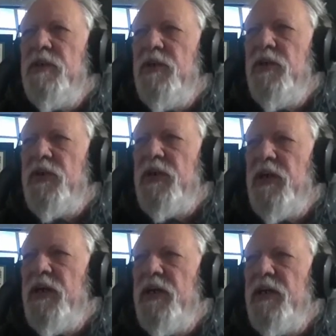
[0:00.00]

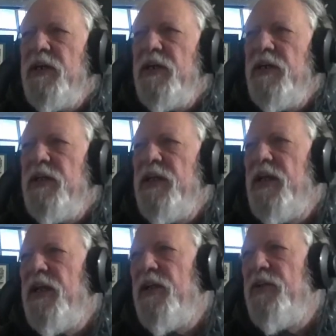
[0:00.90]
Okay, and then
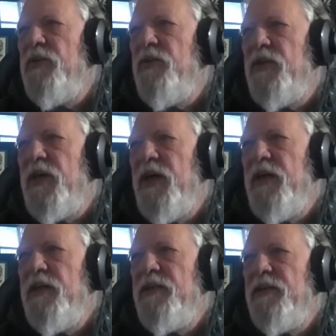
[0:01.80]
it'll do that.
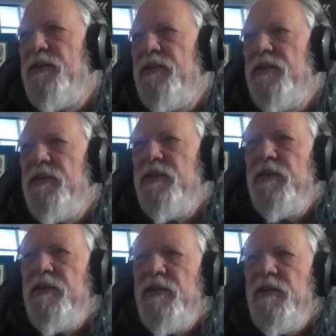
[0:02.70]

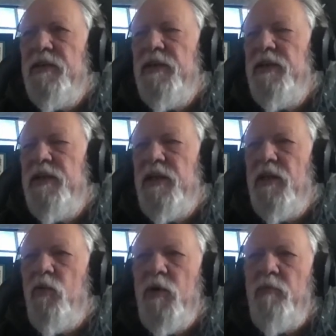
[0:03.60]
And then it'll
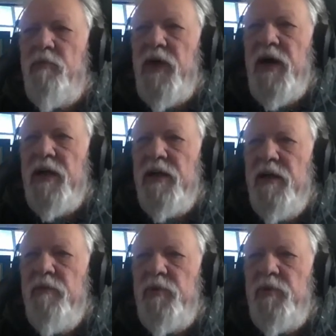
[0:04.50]
whip that up.